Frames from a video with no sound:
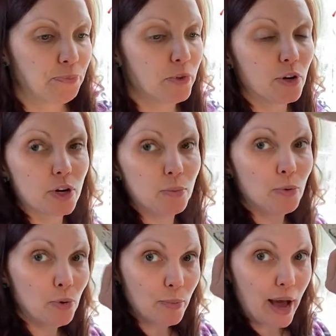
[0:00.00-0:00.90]
You're going to
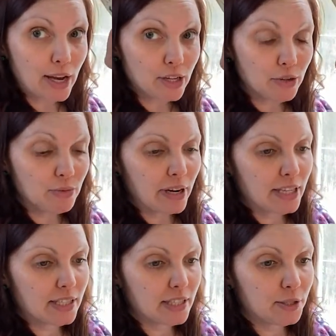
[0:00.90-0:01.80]
pull back your
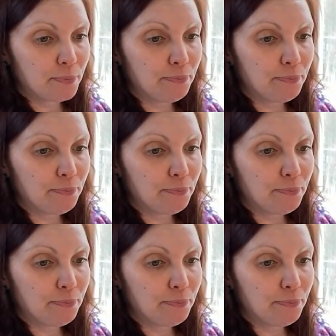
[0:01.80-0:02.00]
wrist